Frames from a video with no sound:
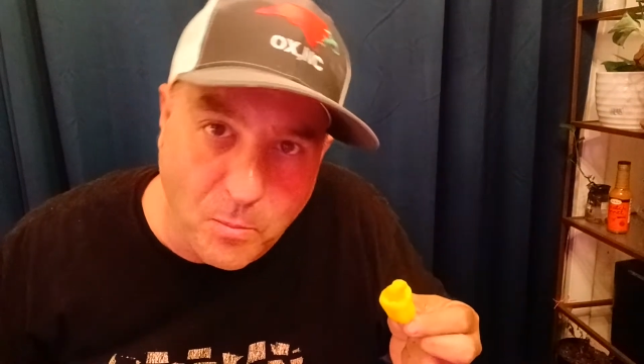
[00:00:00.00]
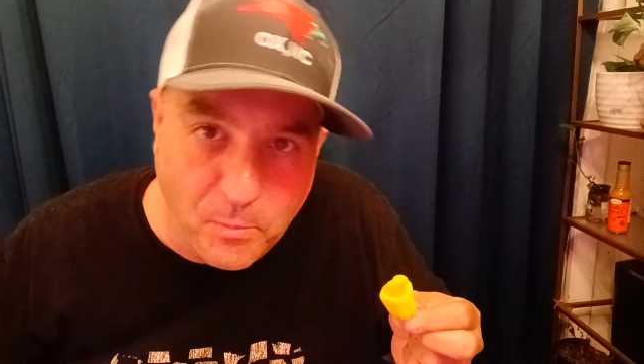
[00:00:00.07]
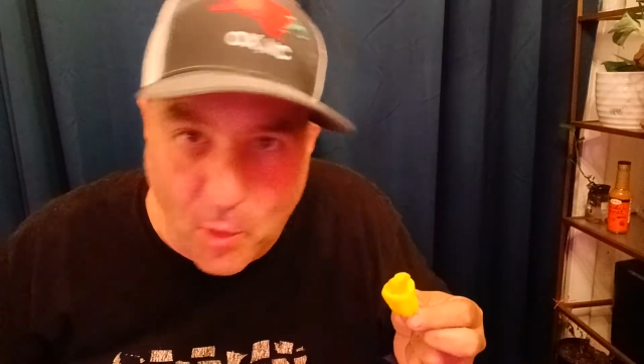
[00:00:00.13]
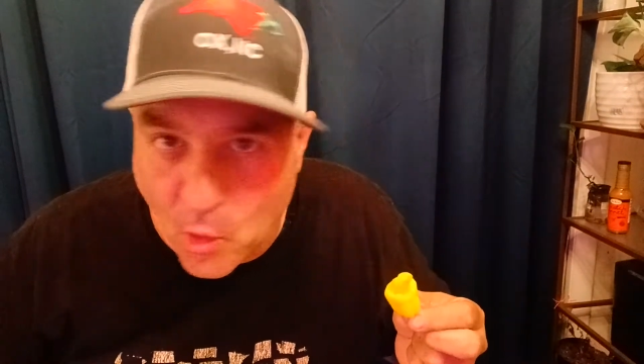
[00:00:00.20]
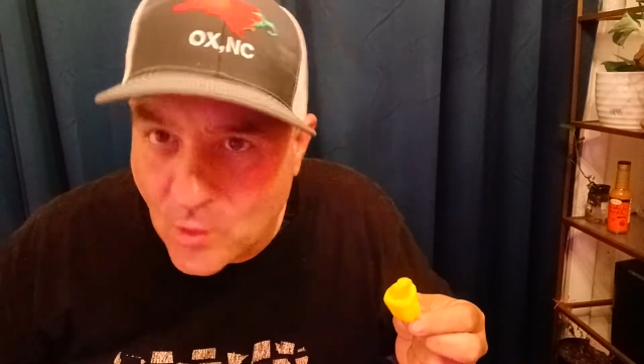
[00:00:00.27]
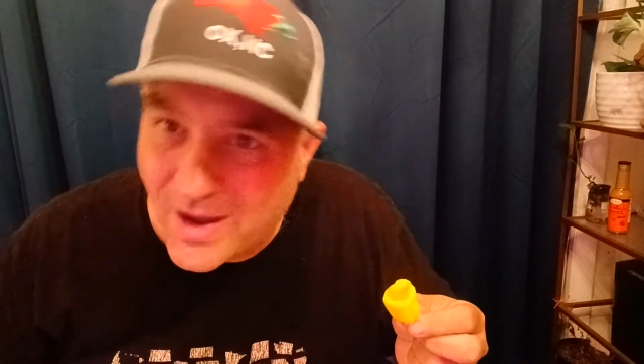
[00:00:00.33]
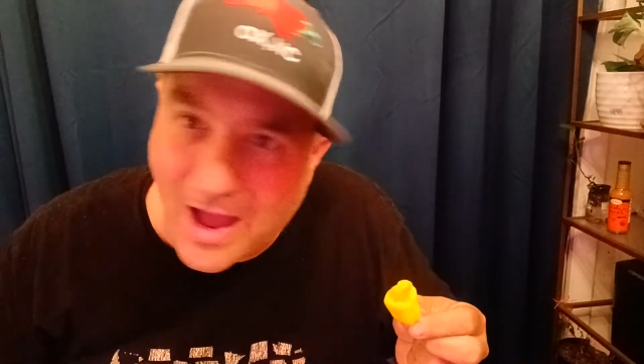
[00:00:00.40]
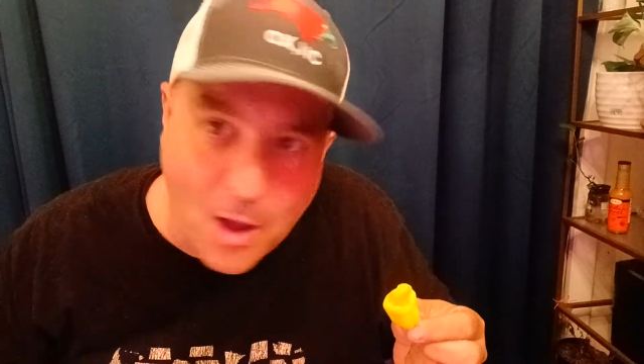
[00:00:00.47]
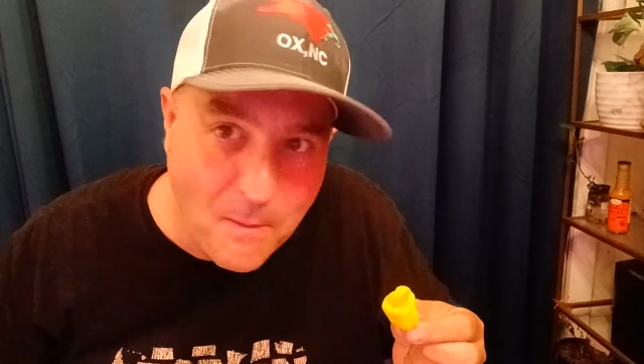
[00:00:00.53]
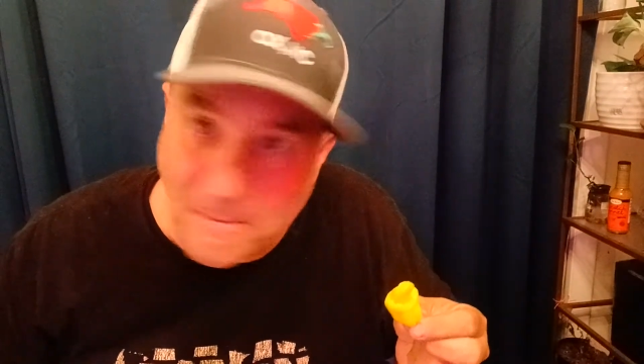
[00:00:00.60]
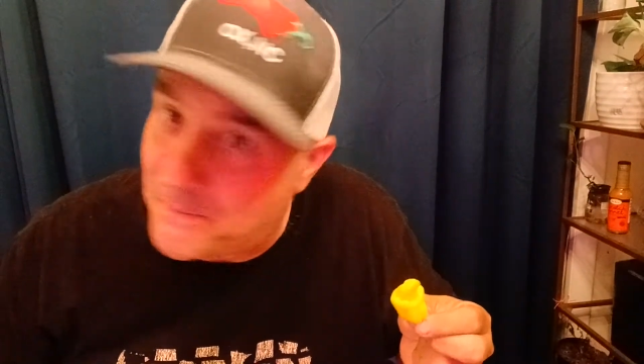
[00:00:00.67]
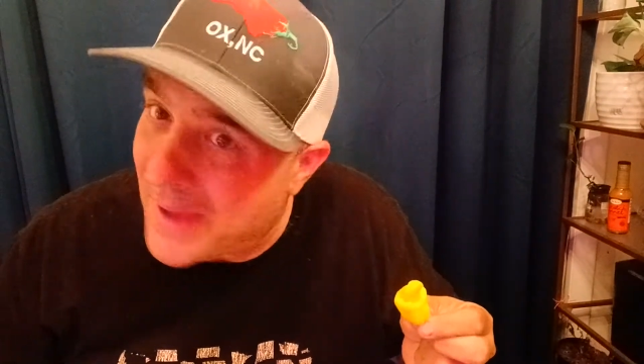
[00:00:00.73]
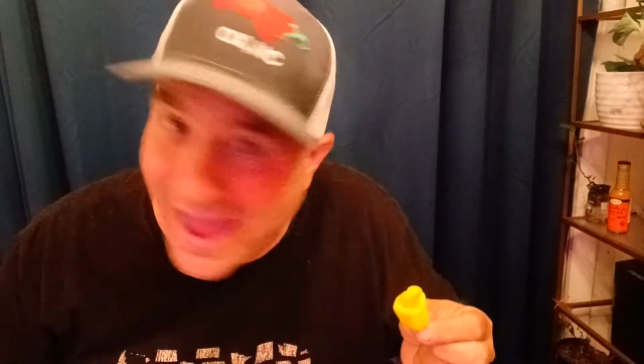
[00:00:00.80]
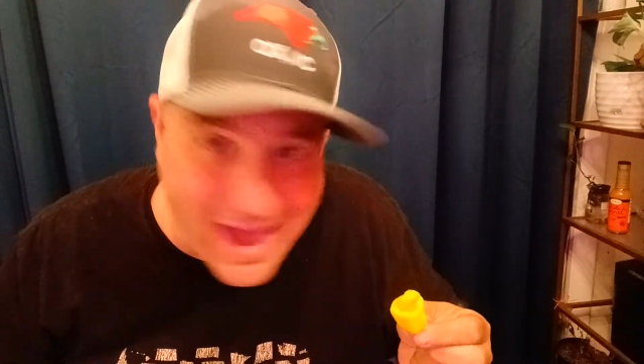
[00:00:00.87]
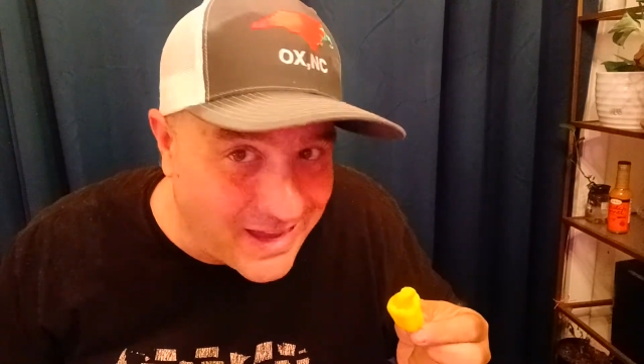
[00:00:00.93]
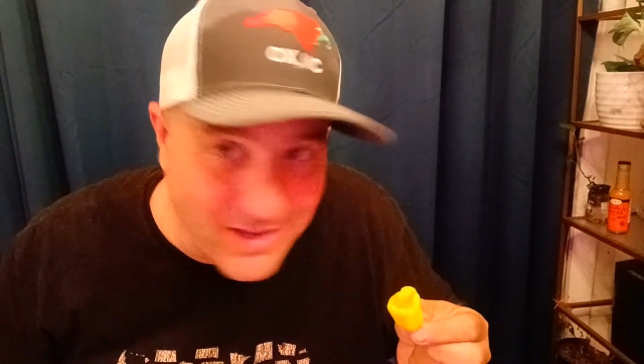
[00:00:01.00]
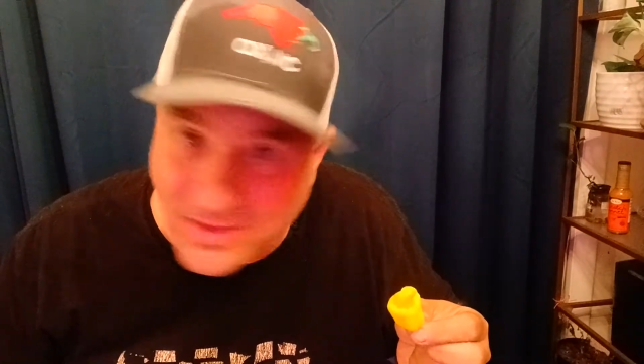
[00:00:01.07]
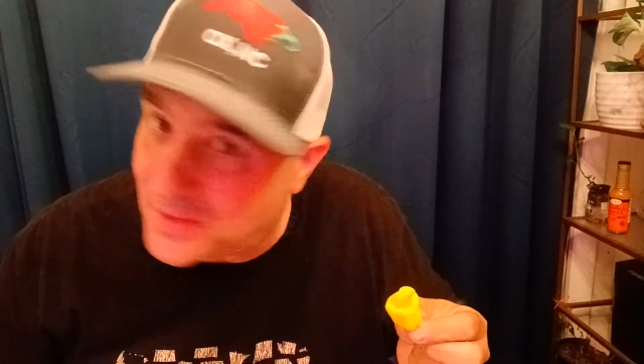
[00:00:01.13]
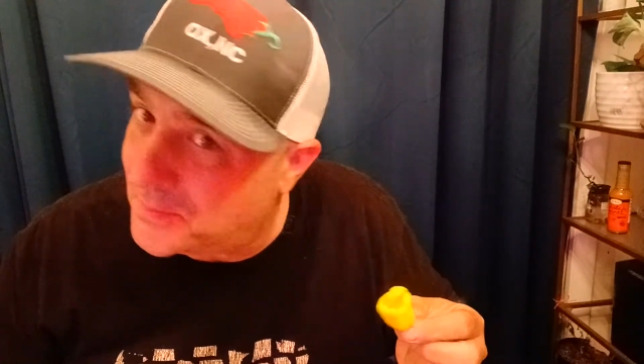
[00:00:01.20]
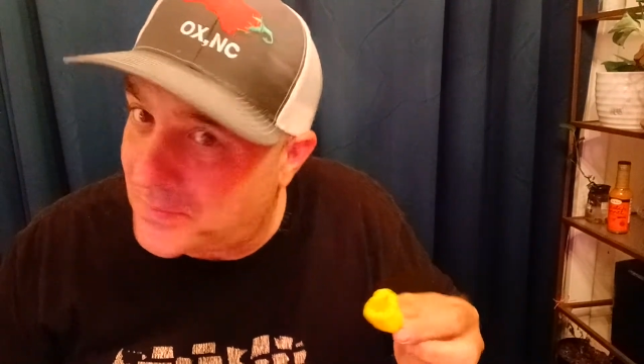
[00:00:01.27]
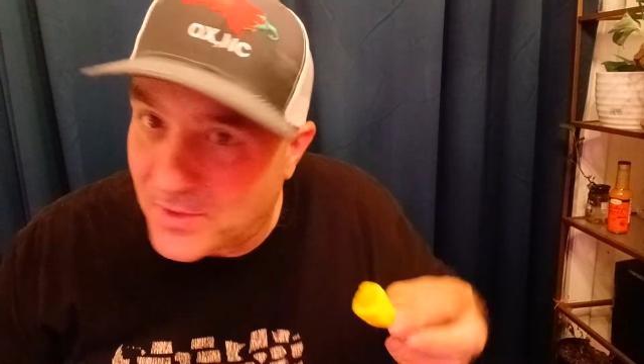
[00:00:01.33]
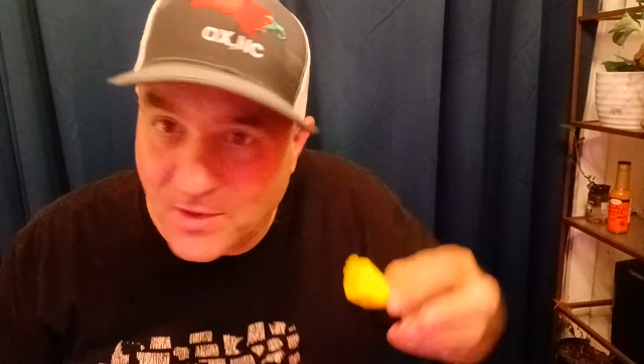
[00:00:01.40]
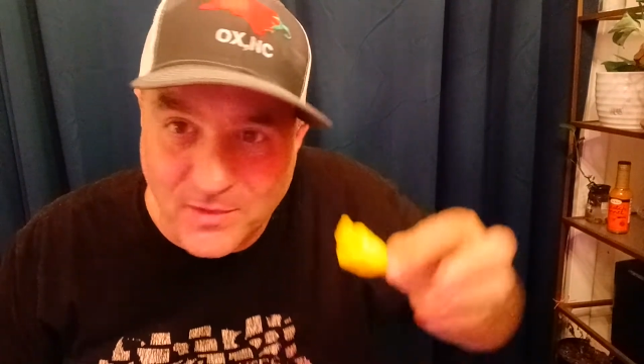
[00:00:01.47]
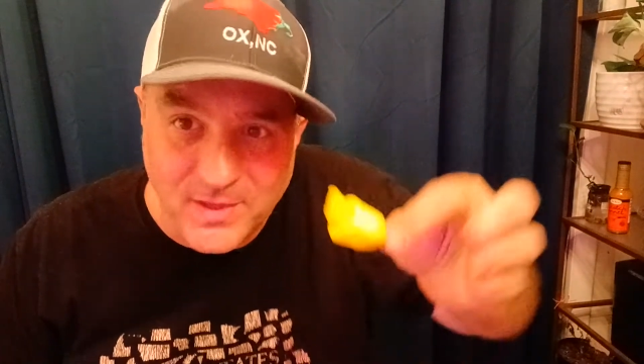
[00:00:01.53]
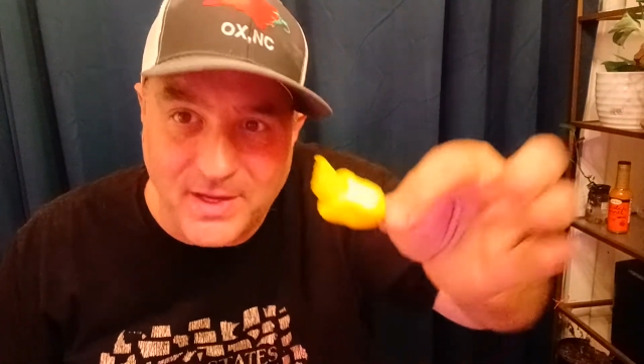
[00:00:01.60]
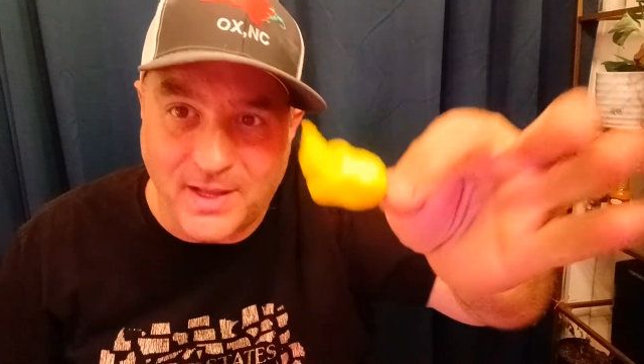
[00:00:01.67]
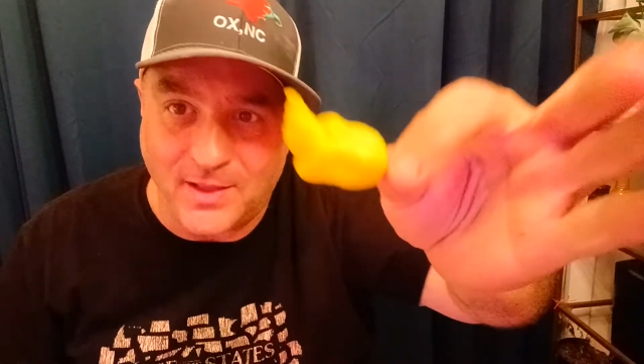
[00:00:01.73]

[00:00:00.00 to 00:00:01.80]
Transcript: BullCow back in the building,